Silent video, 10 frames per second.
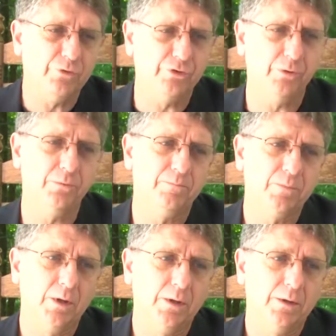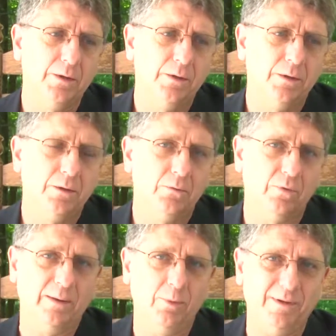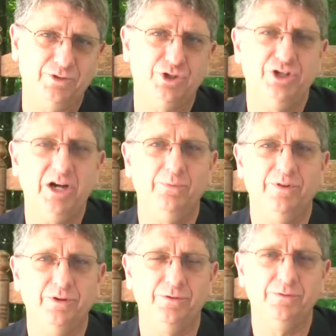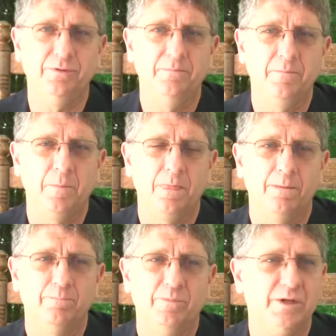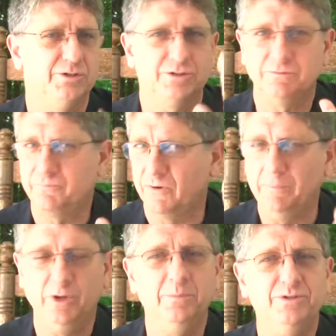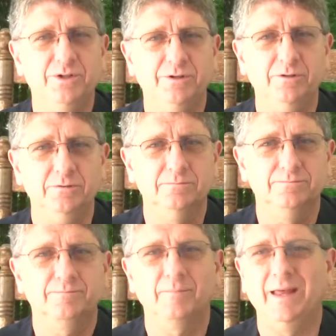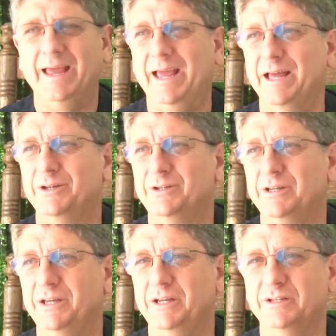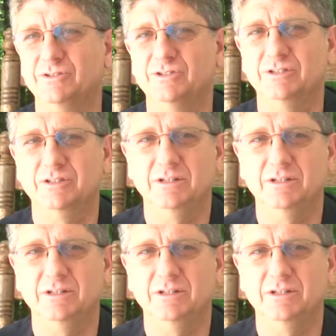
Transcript: so what I'm about to share with you is from their material, and it is